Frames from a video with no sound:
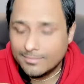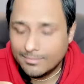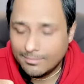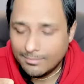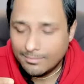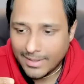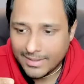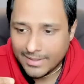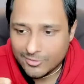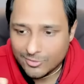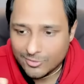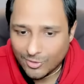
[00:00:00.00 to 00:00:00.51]

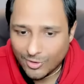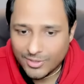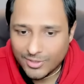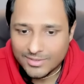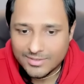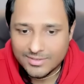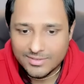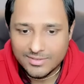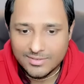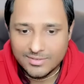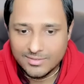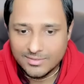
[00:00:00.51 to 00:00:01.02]
by
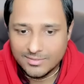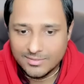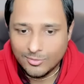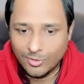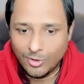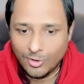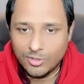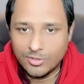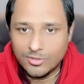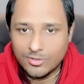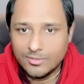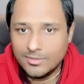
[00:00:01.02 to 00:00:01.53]
choice
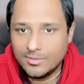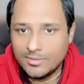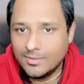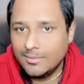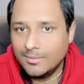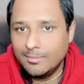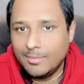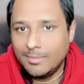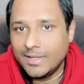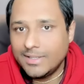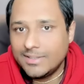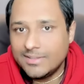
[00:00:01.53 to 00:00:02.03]
not uh,
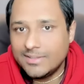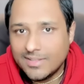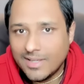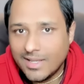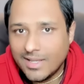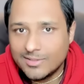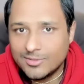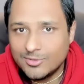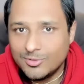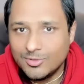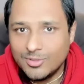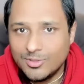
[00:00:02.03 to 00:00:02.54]
by chance